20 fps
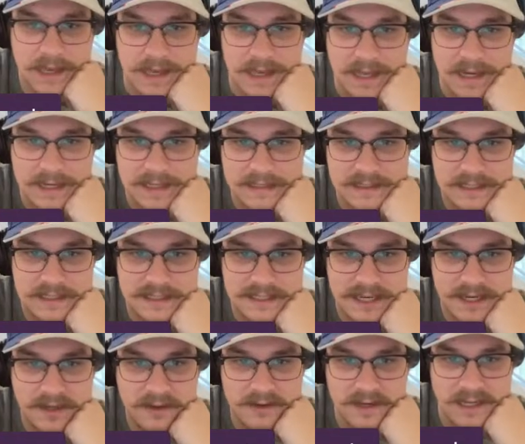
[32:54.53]
and he's
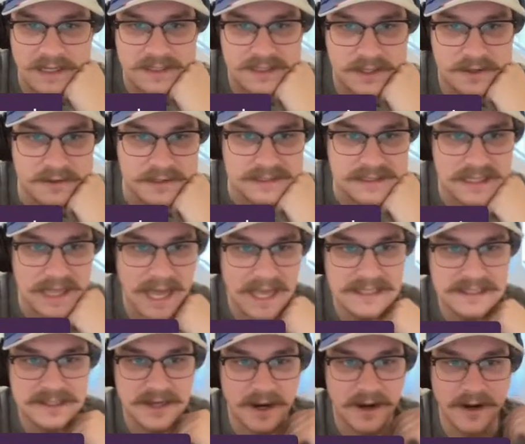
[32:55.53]
continued it too. His
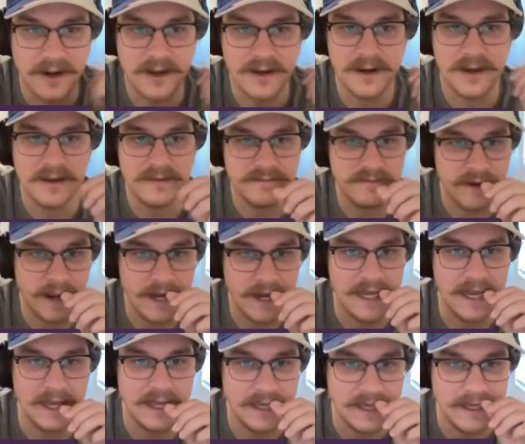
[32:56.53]
last start on
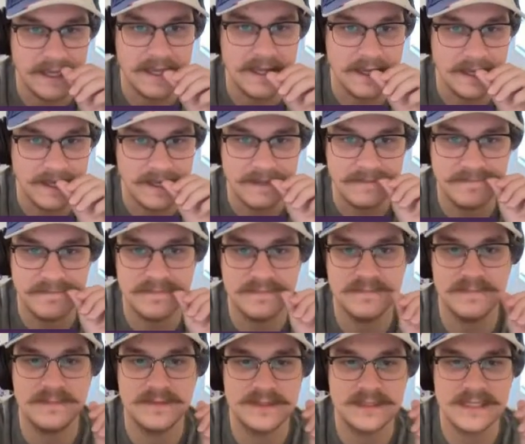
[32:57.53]
Friday, he
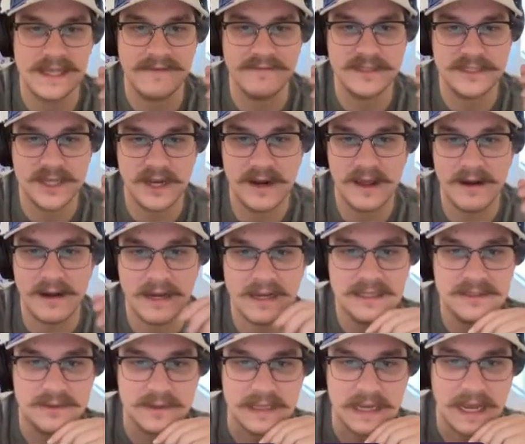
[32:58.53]
7 shutout
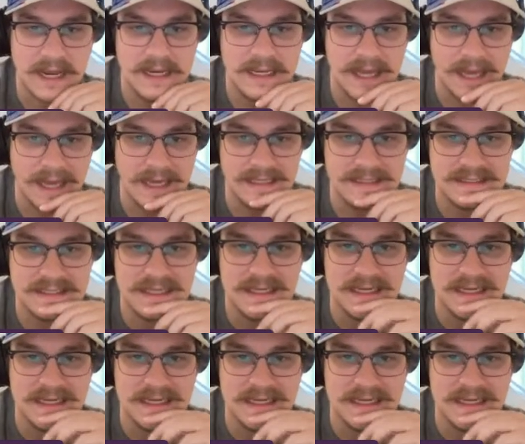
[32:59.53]
innings with 9 Ks.